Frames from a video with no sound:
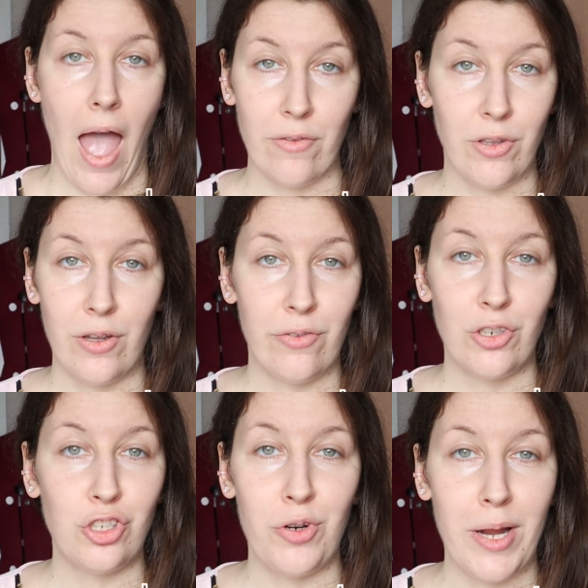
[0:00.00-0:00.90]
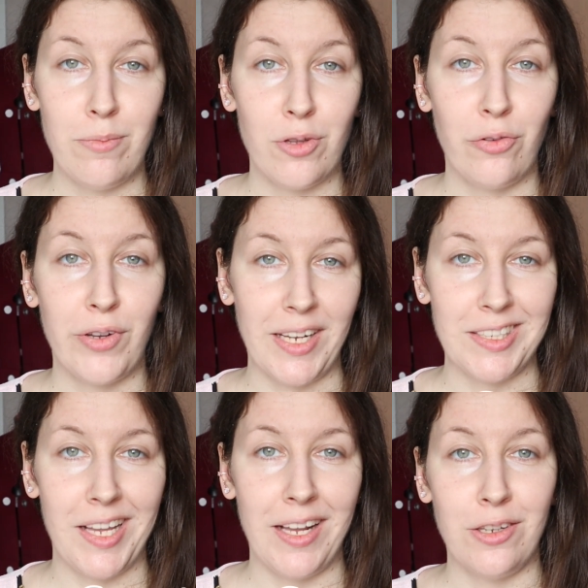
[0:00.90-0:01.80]
Have you ever dreamed of
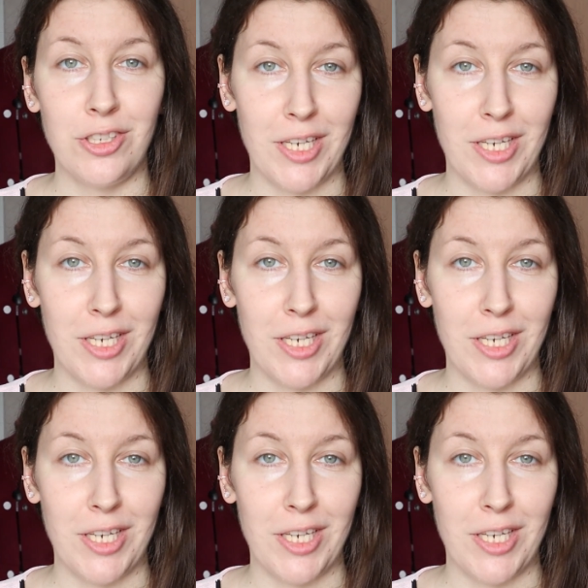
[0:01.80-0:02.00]
kissing a